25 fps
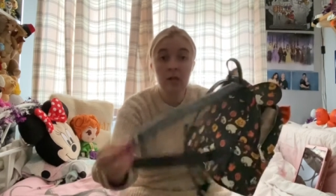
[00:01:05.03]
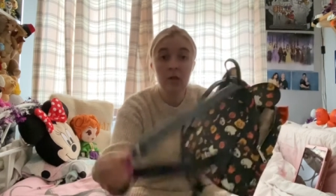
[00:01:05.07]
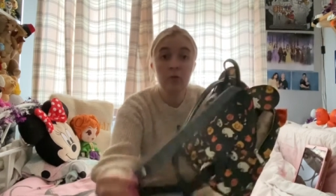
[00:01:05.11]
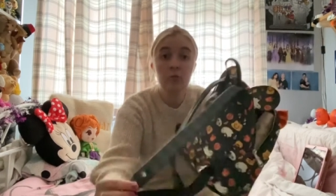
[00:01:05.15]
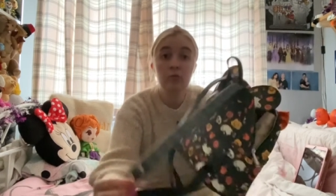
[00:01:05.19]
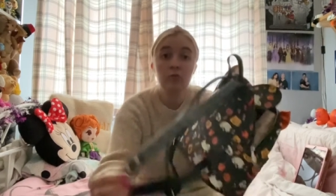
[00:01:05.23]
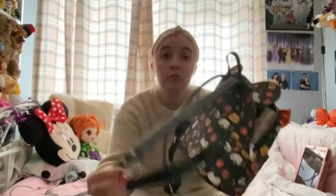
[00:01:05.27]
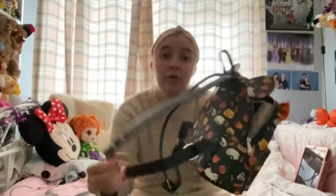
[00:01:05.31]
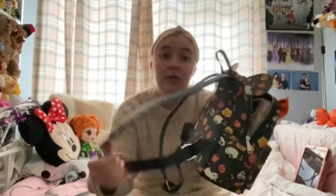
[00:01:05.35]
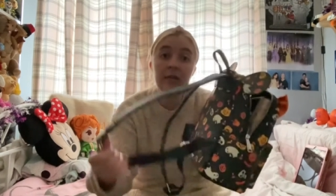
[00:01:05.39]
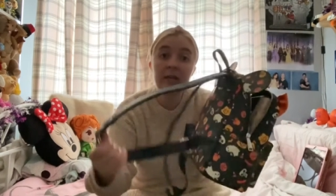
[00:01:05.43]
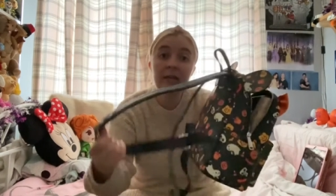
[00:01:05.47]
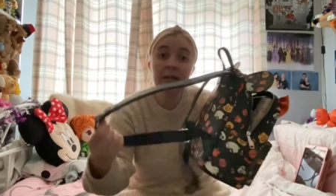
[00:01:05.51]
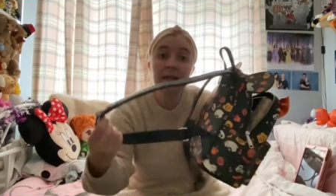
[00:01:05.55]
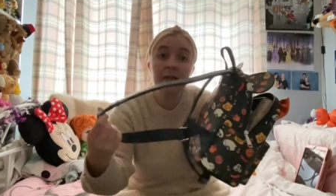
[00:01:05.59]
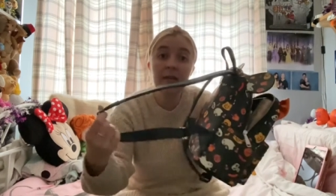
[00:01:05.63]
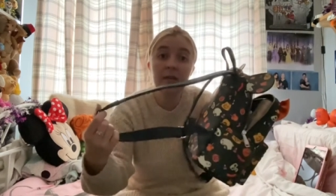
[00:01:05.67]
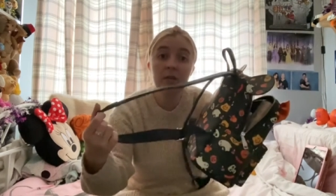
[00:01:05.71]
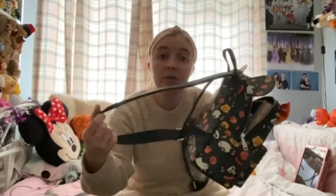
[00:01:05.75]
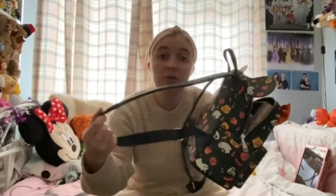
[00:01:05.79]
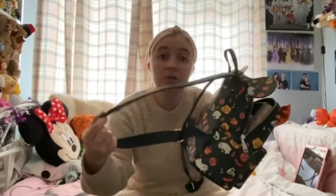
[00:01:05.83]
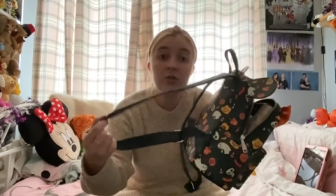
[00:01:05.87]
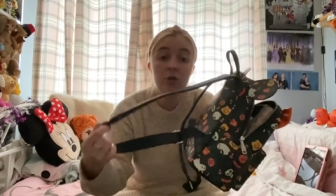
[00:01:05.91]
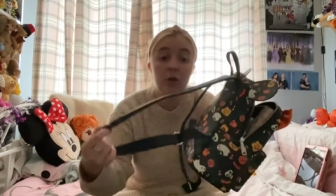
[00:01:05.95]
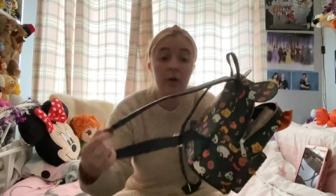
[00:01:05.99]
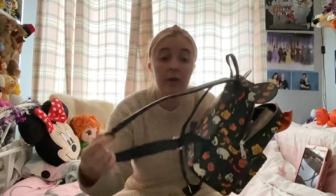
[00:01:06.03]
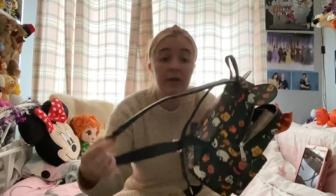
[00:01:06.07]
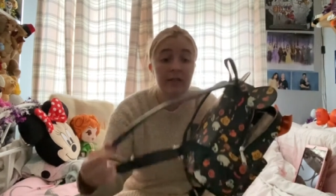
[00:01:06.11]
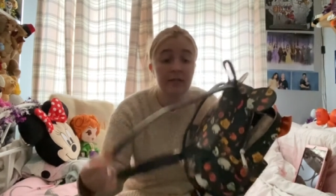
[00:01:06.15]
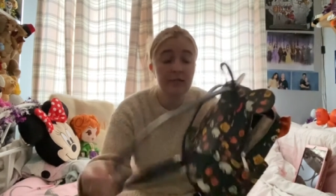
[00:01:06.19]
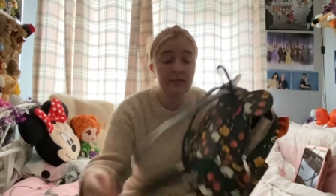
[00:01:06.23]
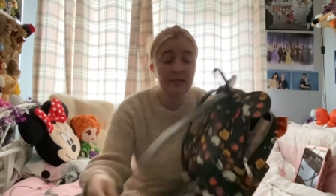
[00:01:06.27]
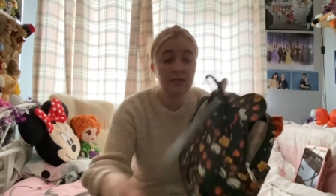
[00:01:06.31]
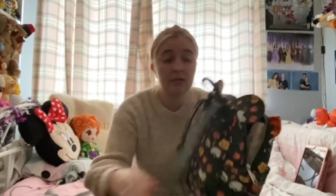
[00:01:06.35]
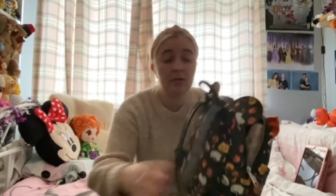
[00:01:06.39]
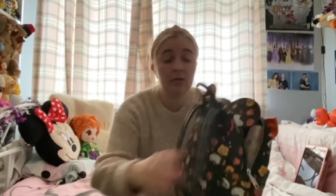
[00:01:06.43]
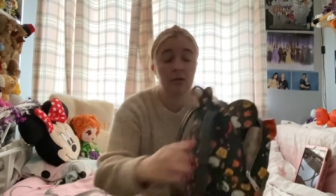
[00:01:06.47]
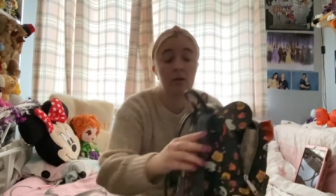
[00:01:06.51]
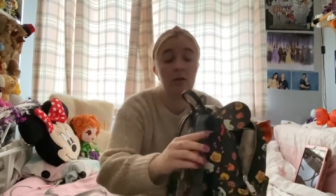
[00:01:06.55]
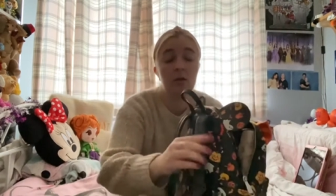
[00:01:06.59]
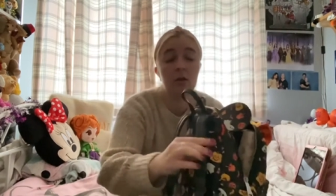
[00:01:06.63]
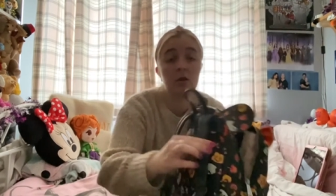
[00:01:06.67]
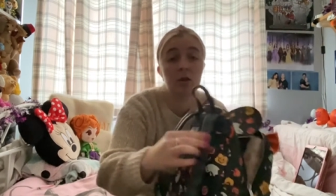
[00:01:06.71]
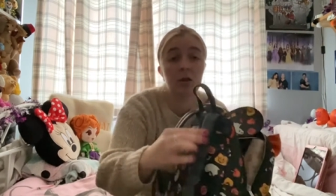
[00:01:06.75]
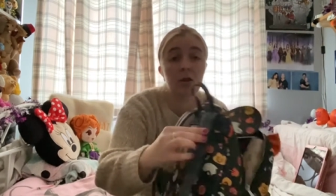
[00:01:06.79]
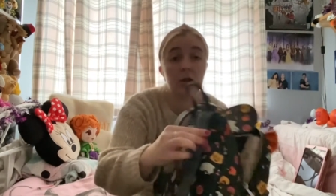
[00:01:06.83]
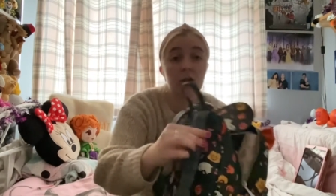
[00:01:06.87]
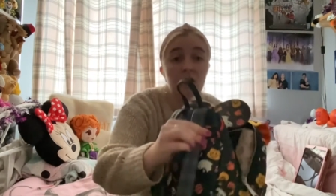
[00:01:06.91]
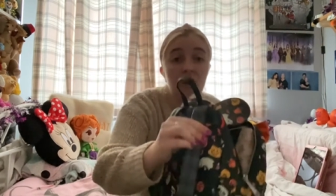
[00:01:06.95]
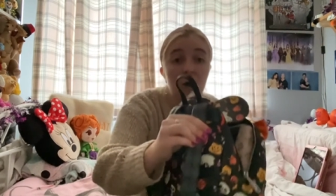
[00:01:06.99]
Really nice,
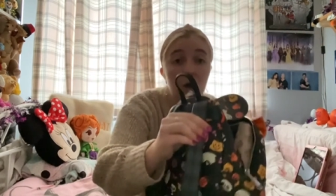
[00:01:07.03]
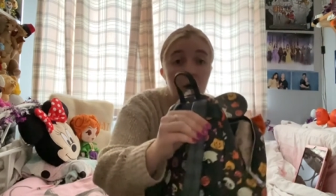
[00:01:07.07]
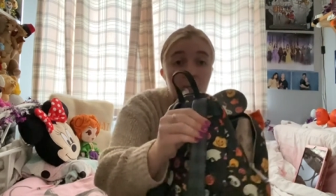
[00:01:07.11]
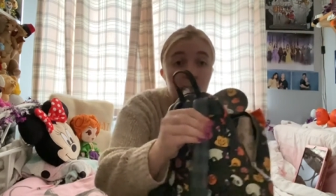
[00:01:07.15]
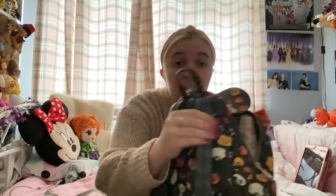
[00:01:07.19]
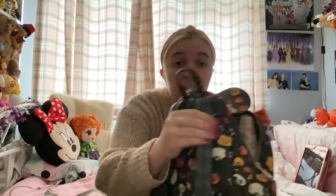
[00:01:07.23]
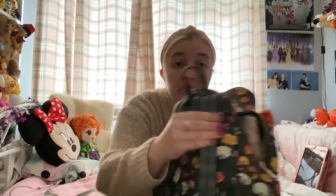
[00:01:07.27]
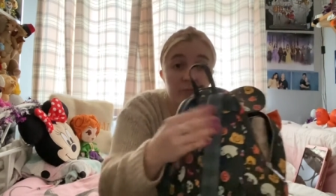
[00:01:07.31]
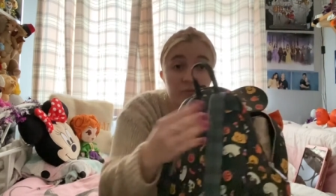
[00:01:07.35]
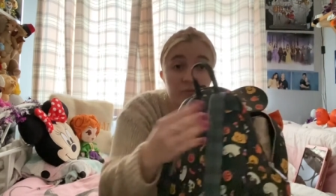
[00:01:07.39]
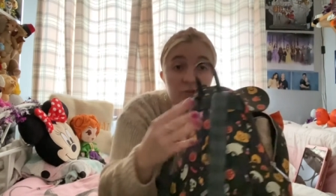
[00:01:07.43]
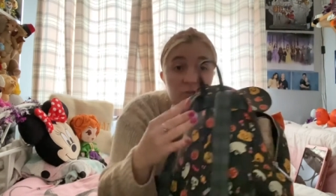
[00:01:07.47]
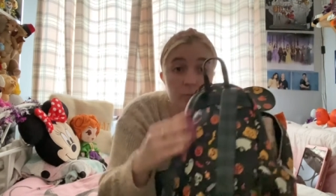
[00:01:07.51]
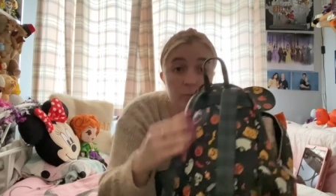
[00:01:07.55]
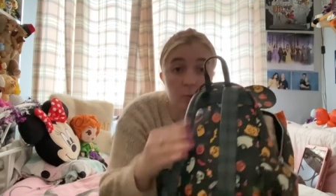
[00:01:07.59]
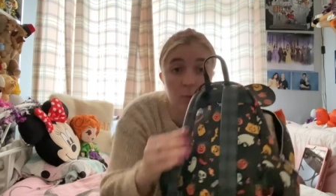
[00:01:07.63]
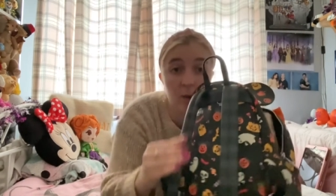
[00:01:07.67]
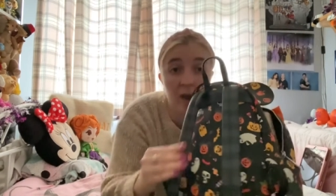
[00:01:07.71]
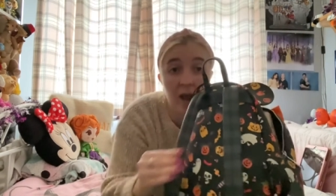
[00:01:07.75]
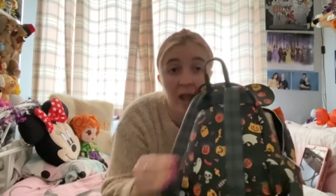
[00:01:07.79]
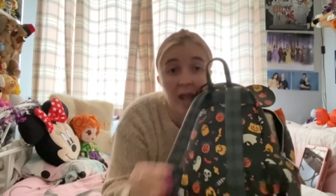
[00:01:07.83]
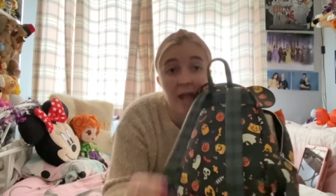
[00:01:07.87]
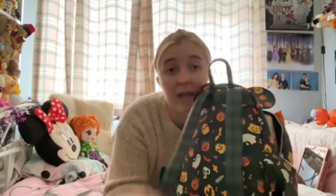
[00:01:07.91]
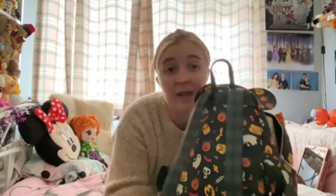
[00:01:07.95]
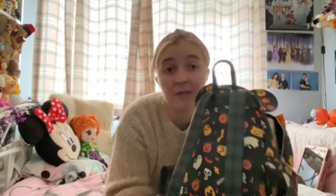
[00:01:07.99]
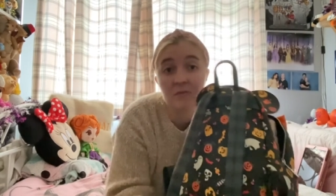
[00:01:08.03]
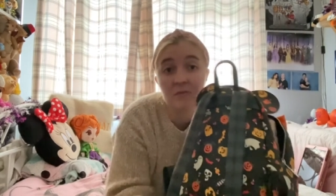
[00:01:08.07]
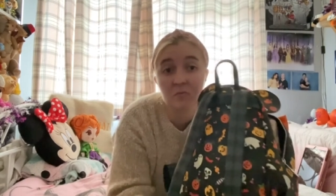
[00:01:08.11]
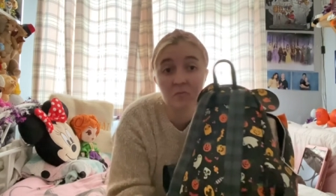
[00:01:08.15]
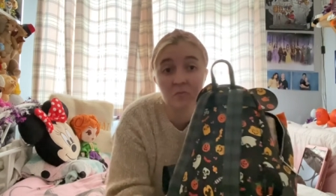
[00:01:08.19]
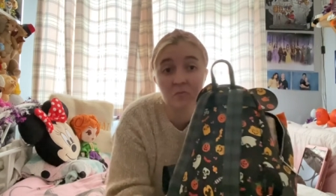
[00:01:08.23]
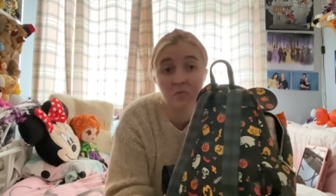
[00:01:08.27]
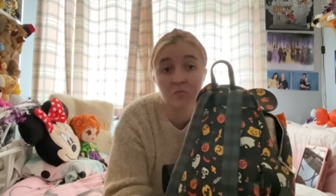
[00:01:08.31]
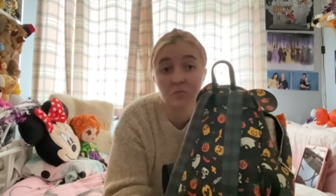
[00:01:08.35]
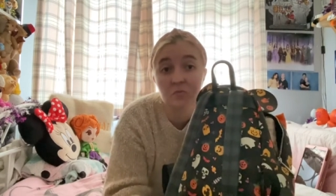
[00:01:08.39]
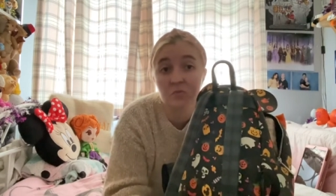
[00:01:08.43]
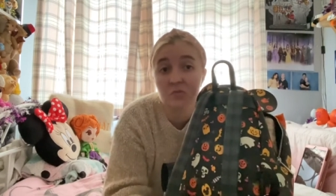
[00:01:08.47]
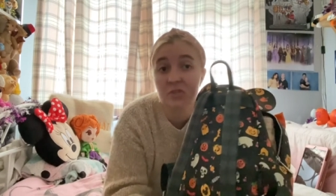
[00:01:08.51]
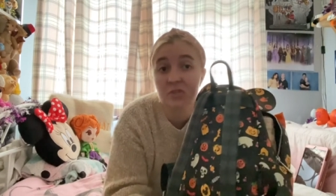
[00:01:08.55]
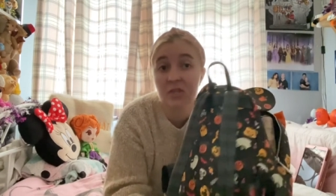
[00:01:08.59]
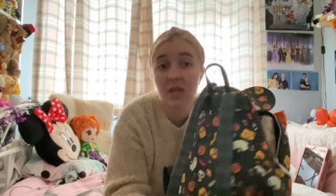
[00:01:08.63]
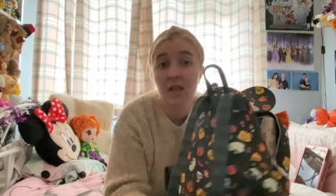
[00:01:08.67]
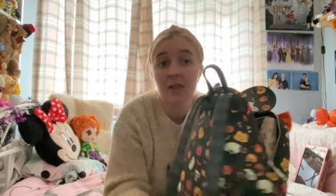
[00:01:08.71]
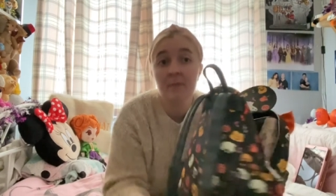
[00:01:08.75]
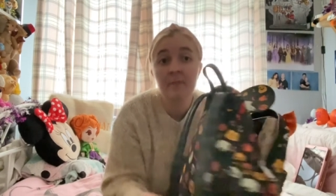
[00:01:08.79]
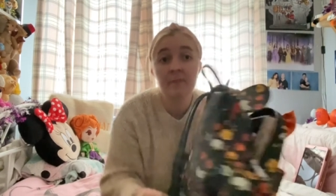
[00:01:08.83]
comfortable handles.